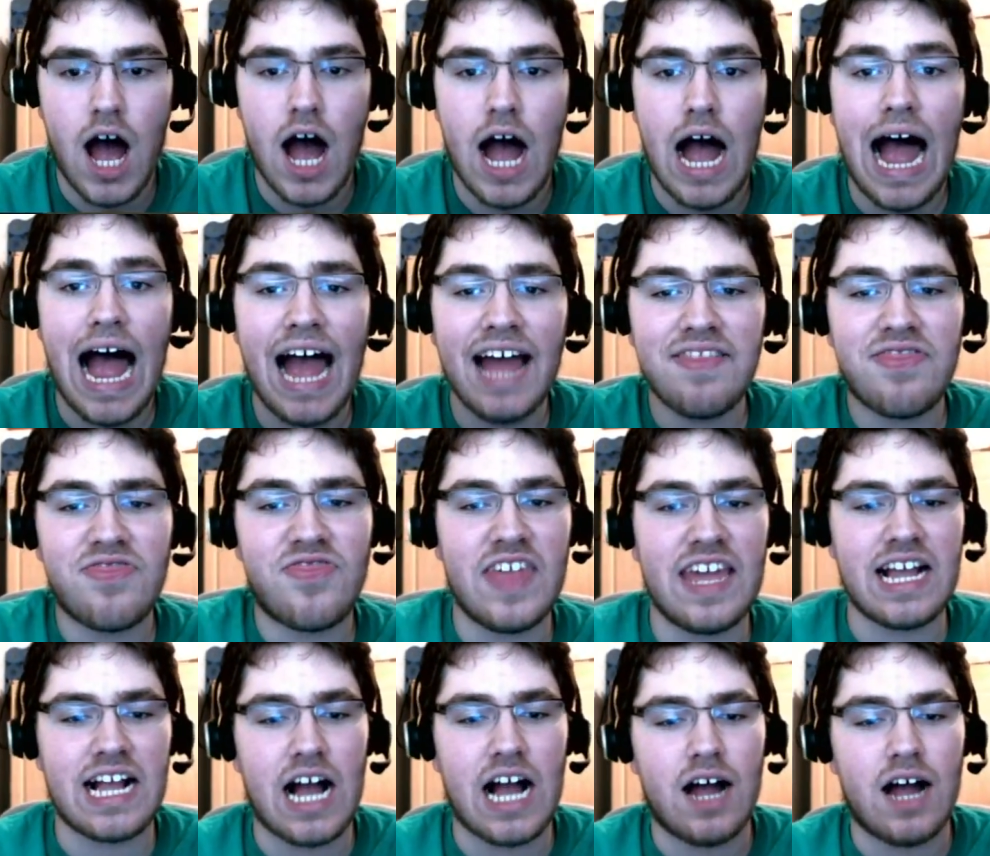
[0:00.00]
I
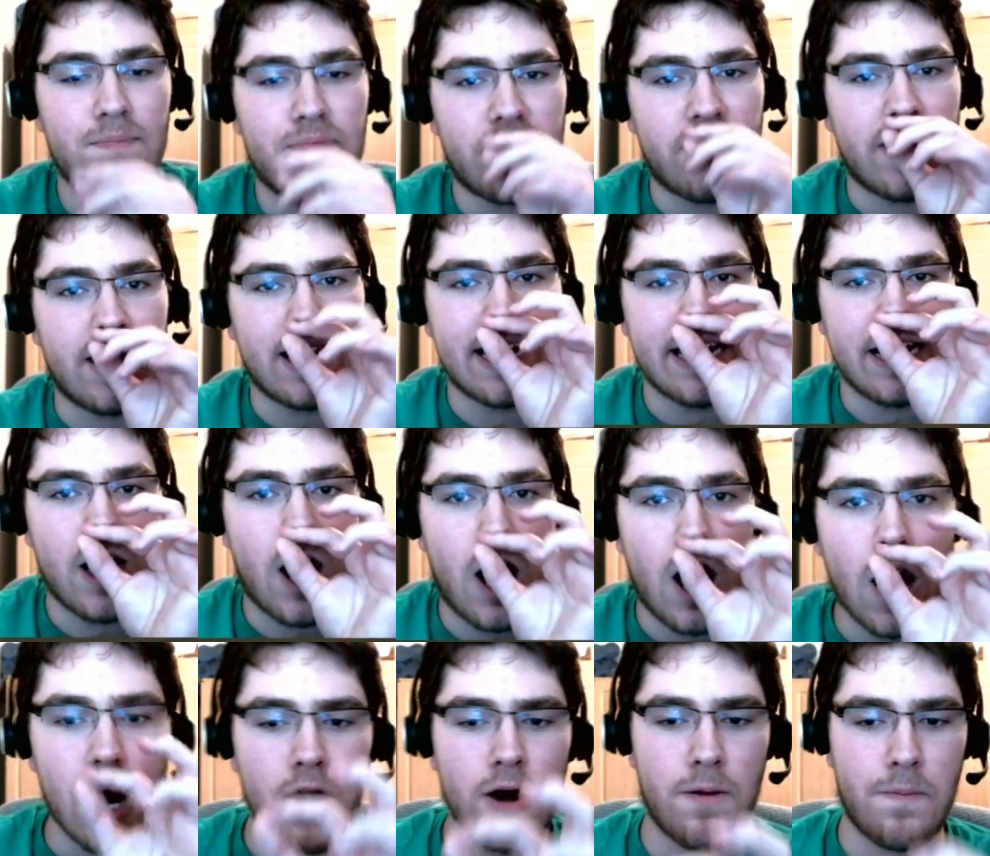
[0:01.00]
think I'm thinking
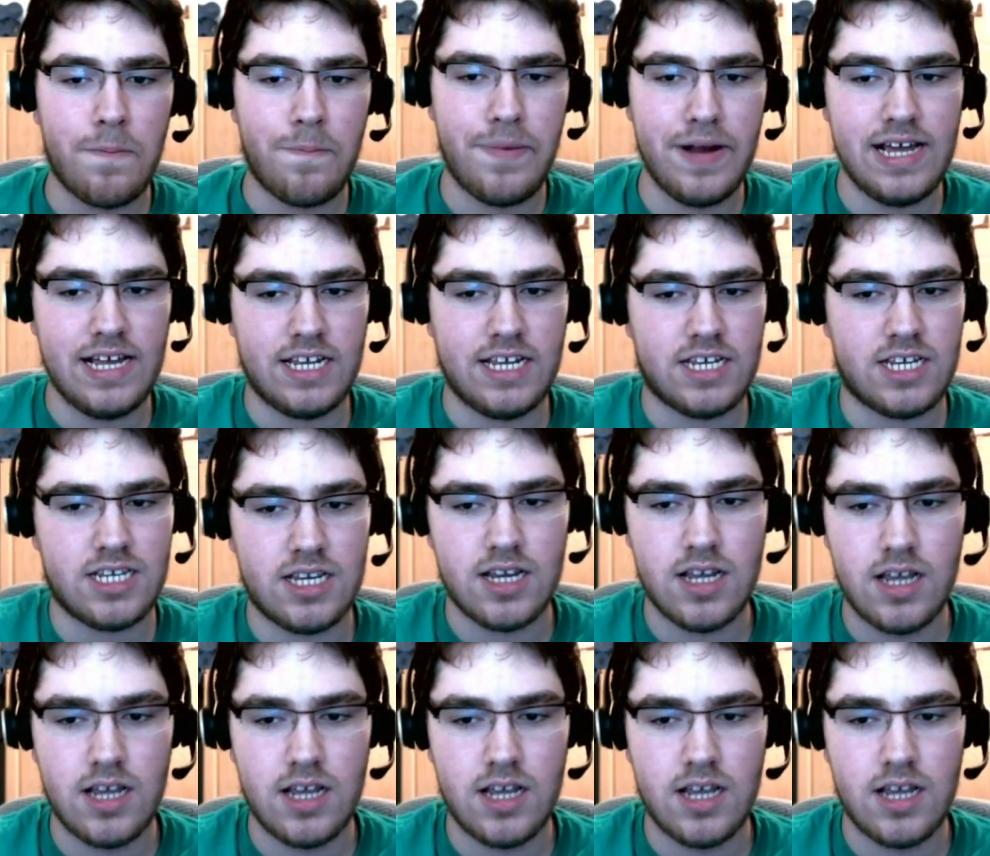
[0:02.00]
Arby's.